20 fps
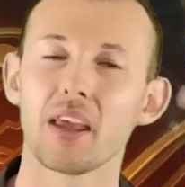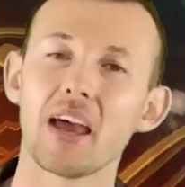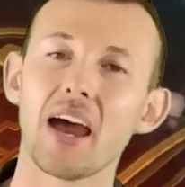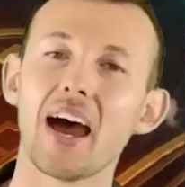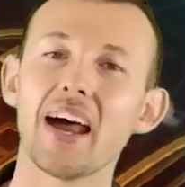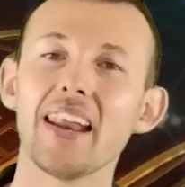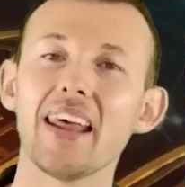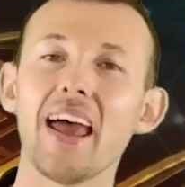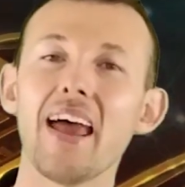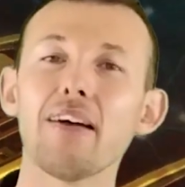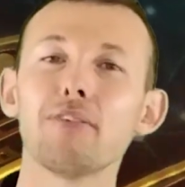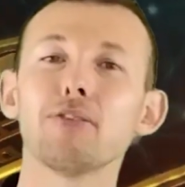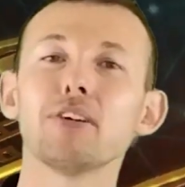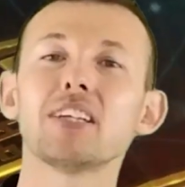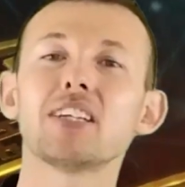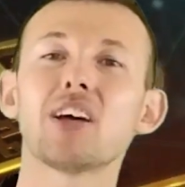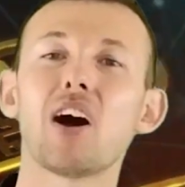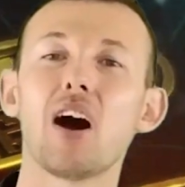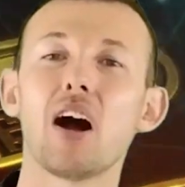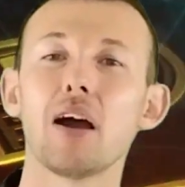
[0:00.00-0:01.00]
And every
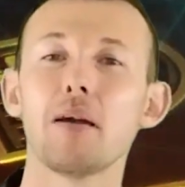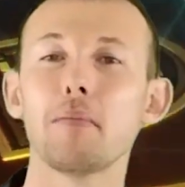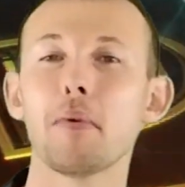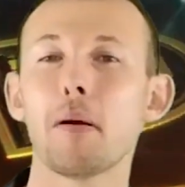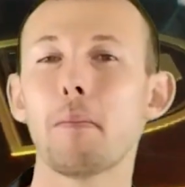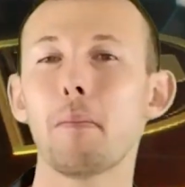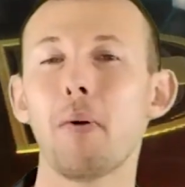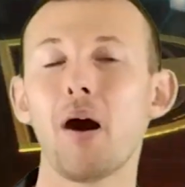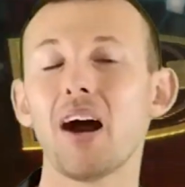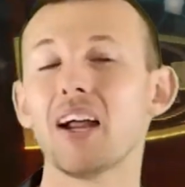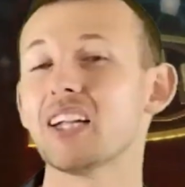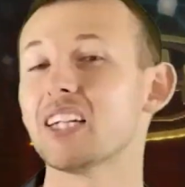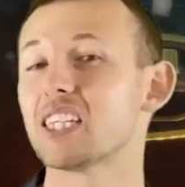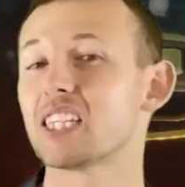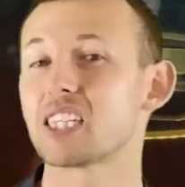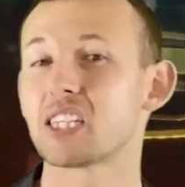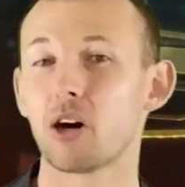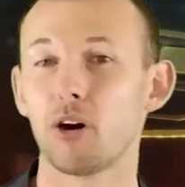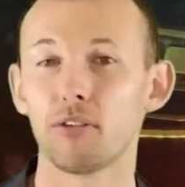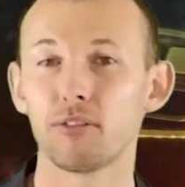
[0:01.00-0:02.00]
time miners
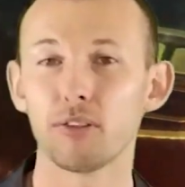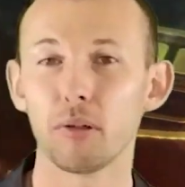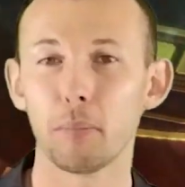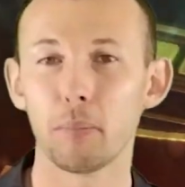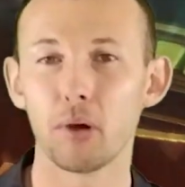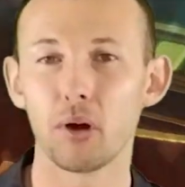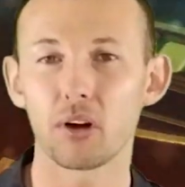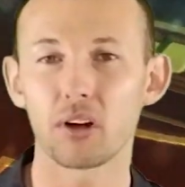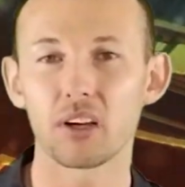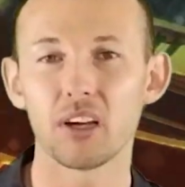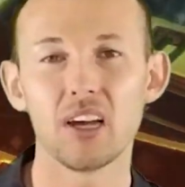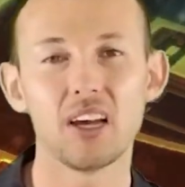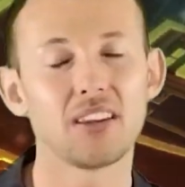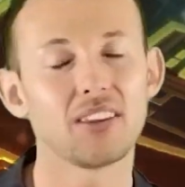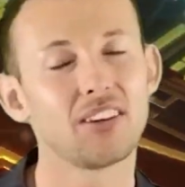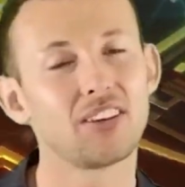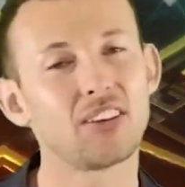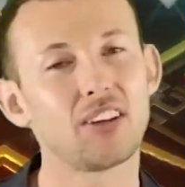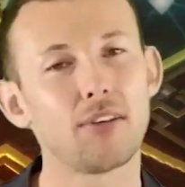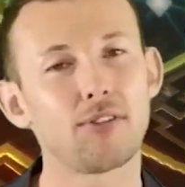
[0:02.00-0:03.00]
solve the block,
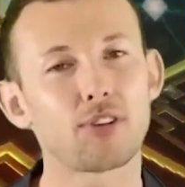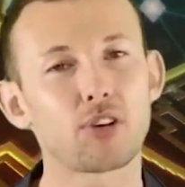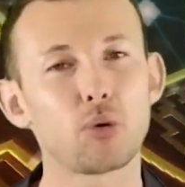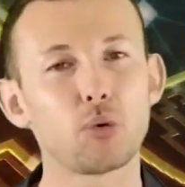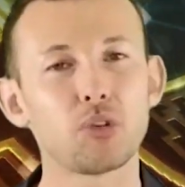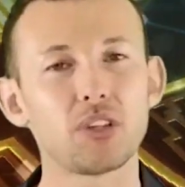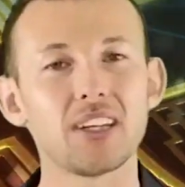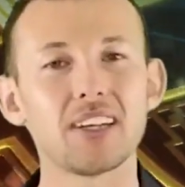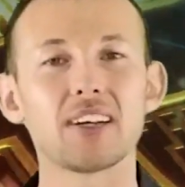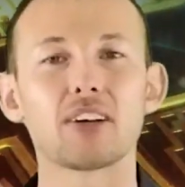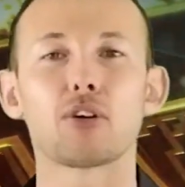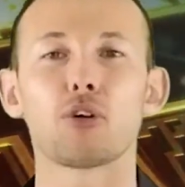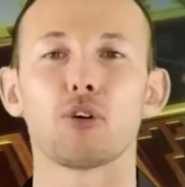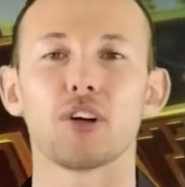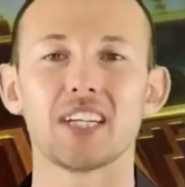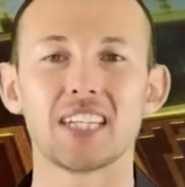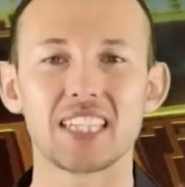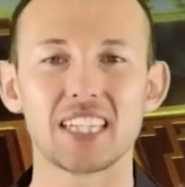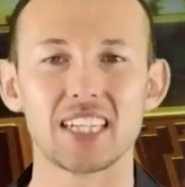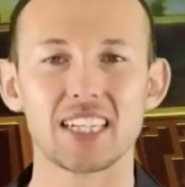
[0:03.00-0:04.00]
the difficulty
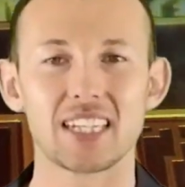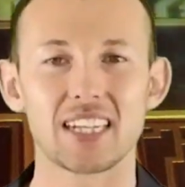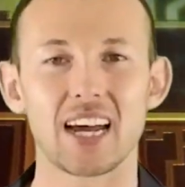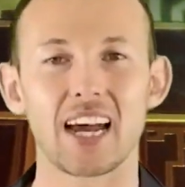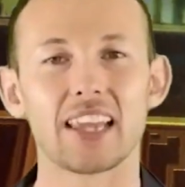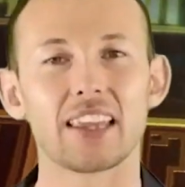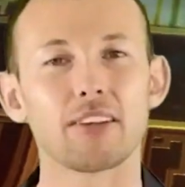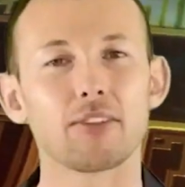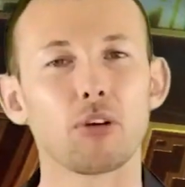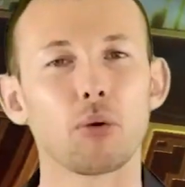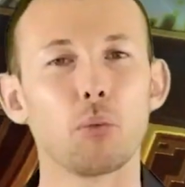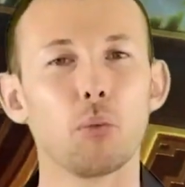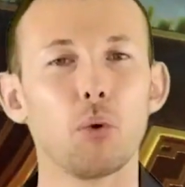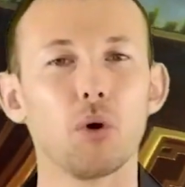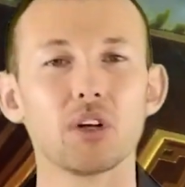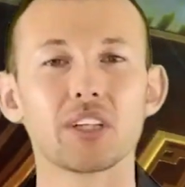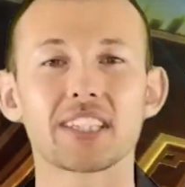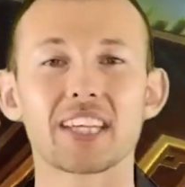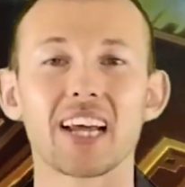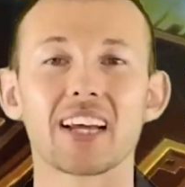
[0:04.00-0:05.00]
increases and the
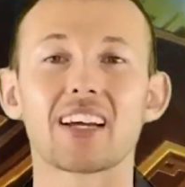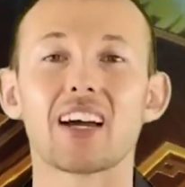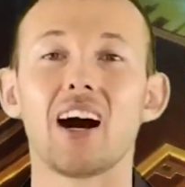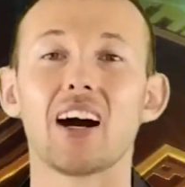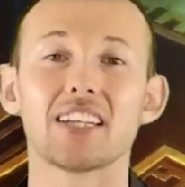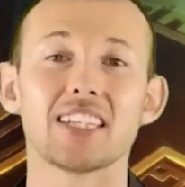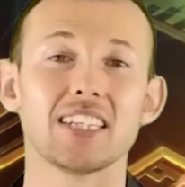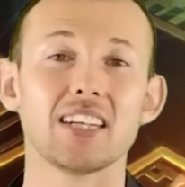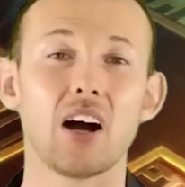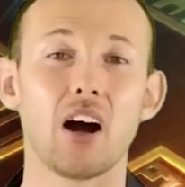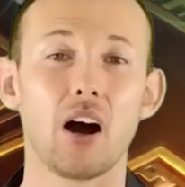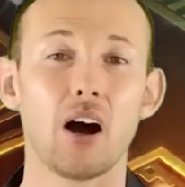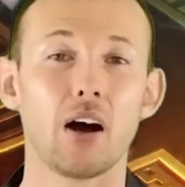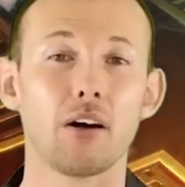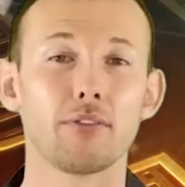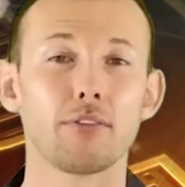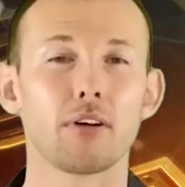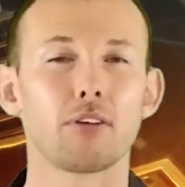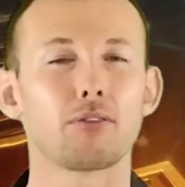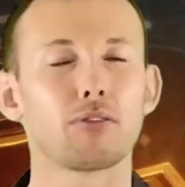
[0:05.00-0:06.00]
rewards get cut in
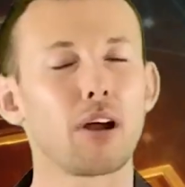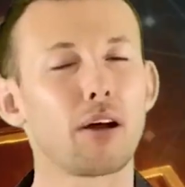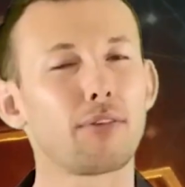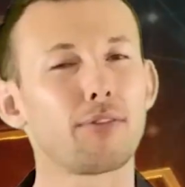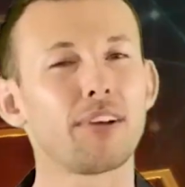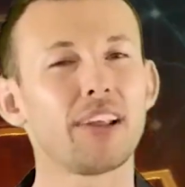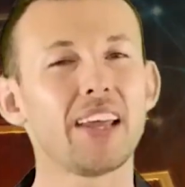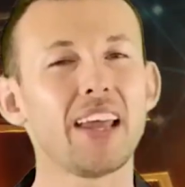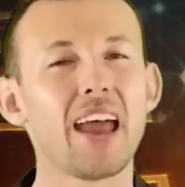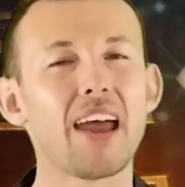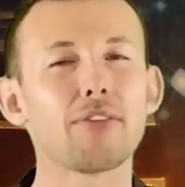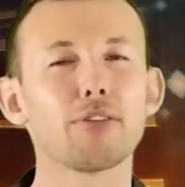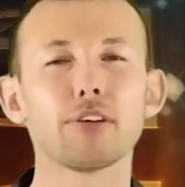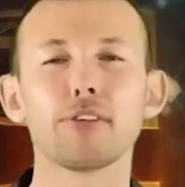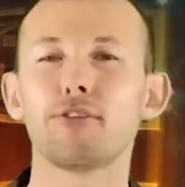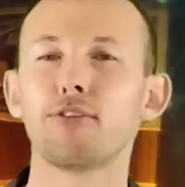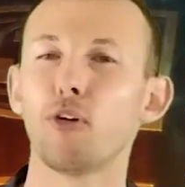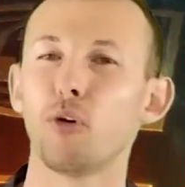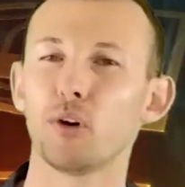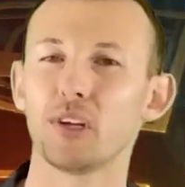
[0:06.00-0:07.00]
half, roughly every
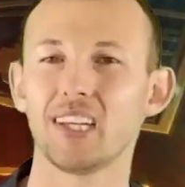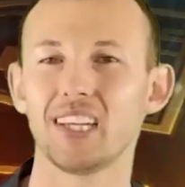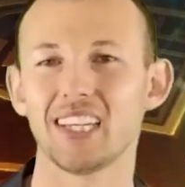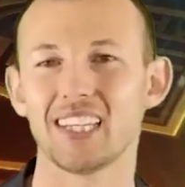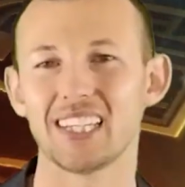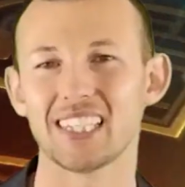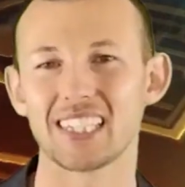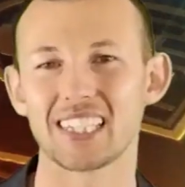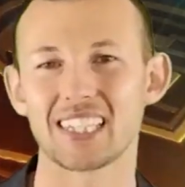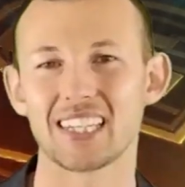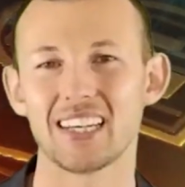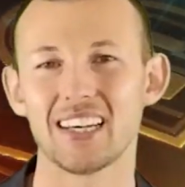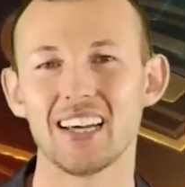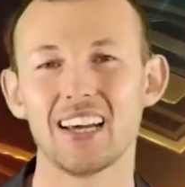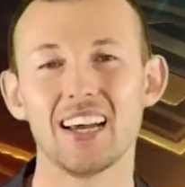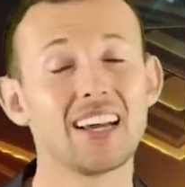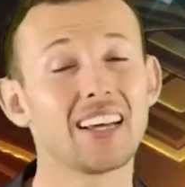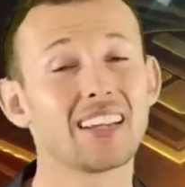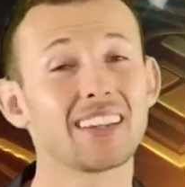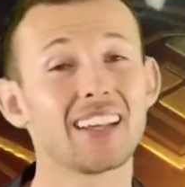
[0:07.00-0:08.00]
4 years.
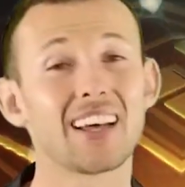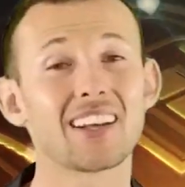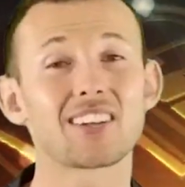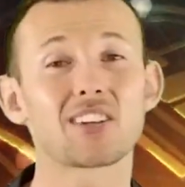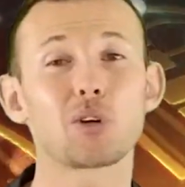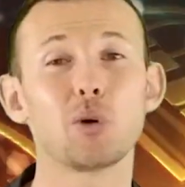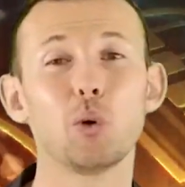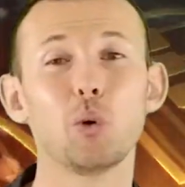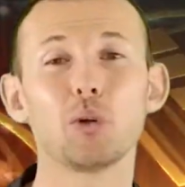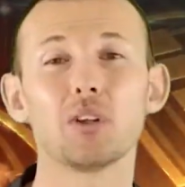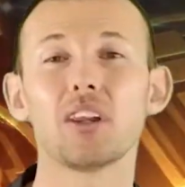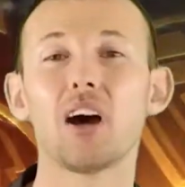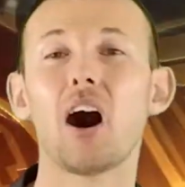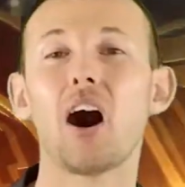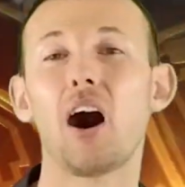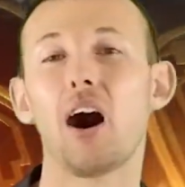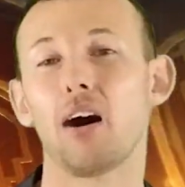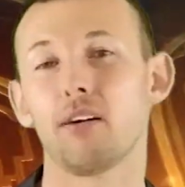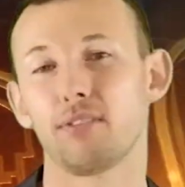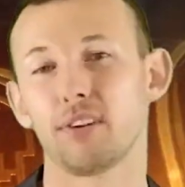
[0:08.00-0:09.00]
That's called the
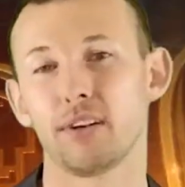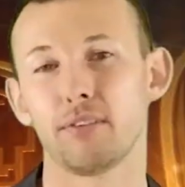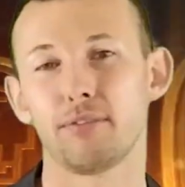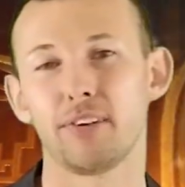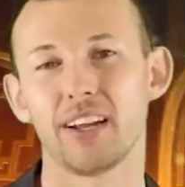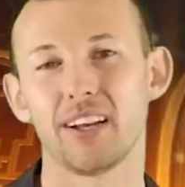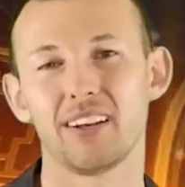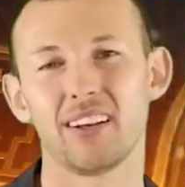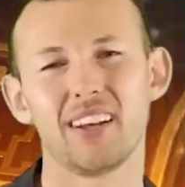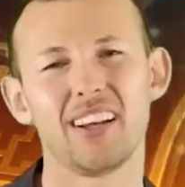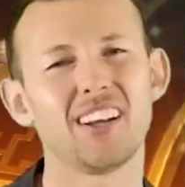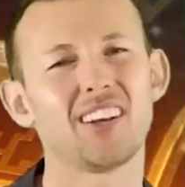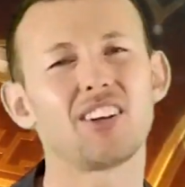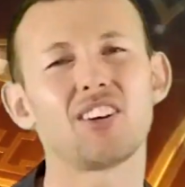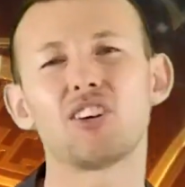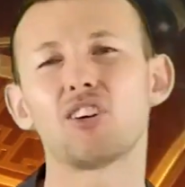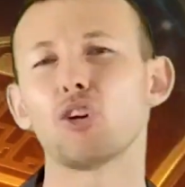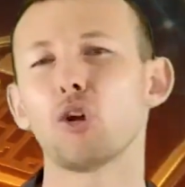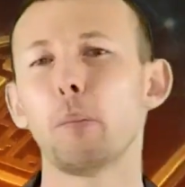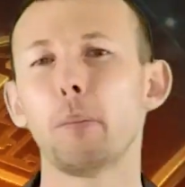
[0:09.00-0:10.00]
halving event. It's a
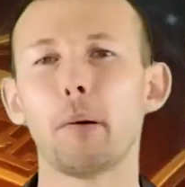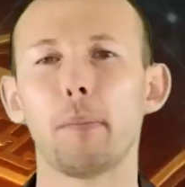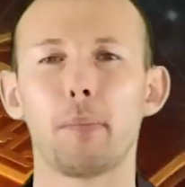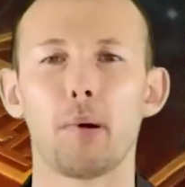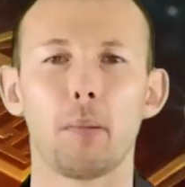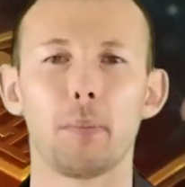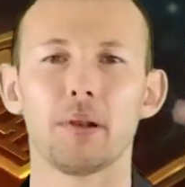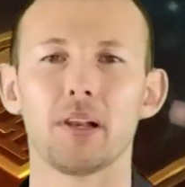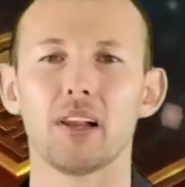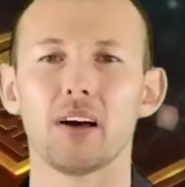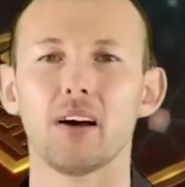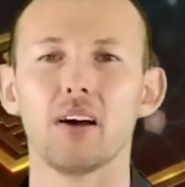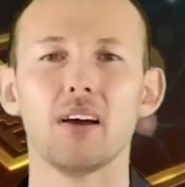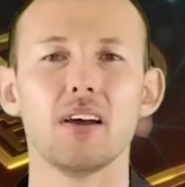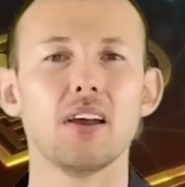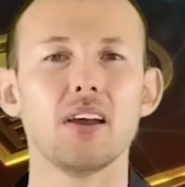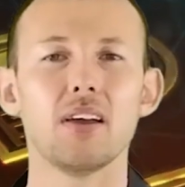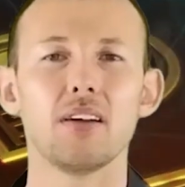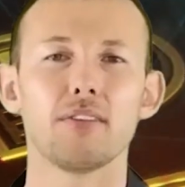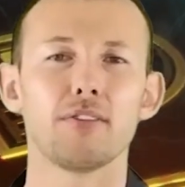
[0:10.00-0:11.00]
super popular
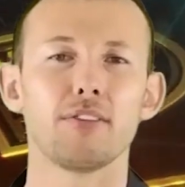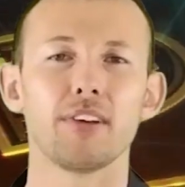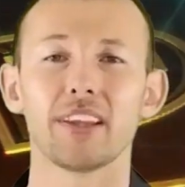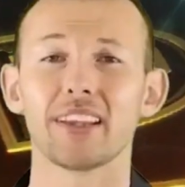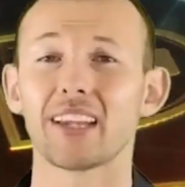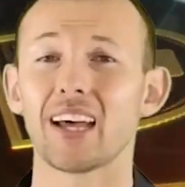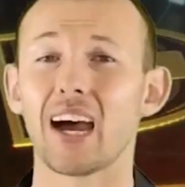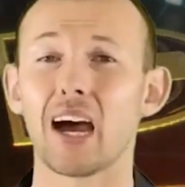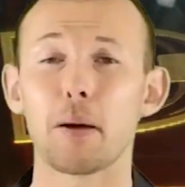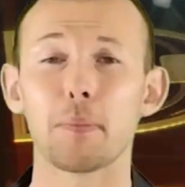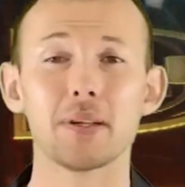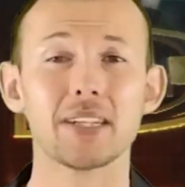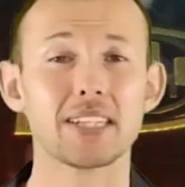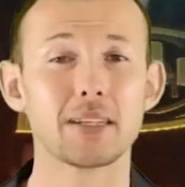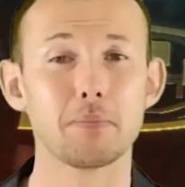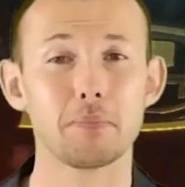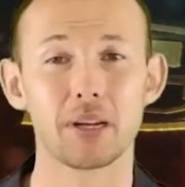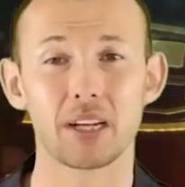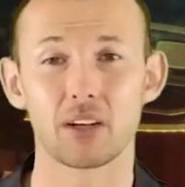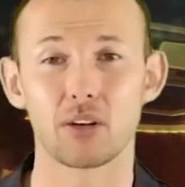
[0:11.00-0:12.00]
thing that happens
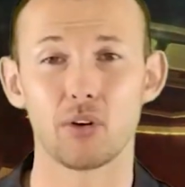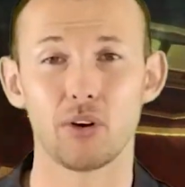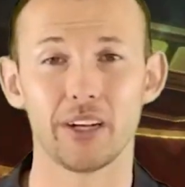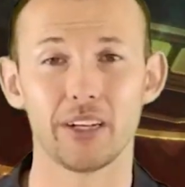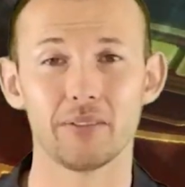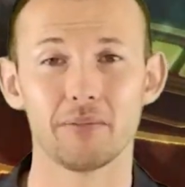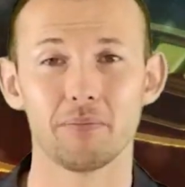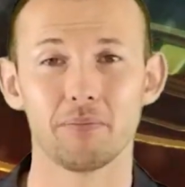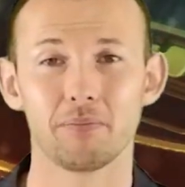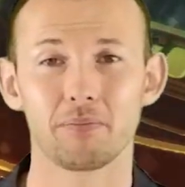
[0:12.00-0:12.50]
in Bitcoin.